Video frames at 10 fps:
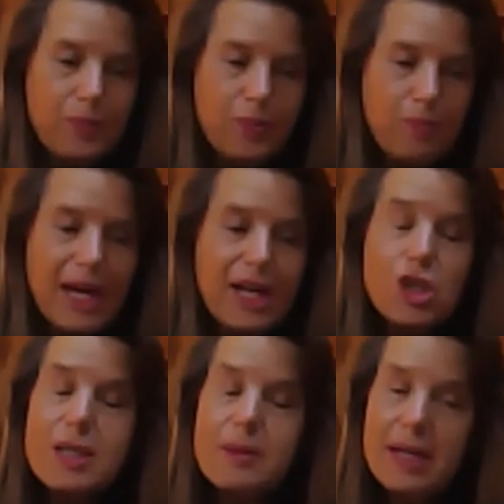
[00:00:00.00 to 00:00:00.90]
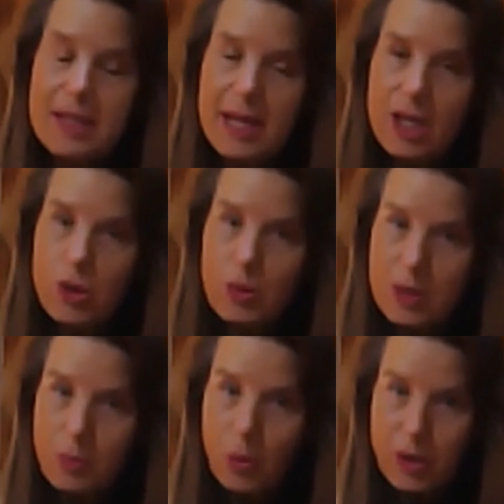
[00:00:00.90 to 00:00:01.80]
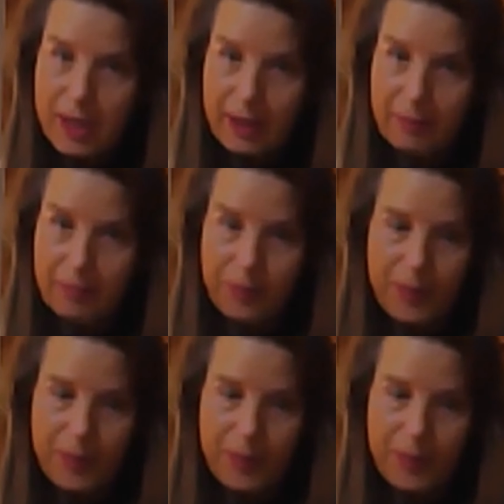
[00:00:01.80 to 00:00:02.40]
major international sporting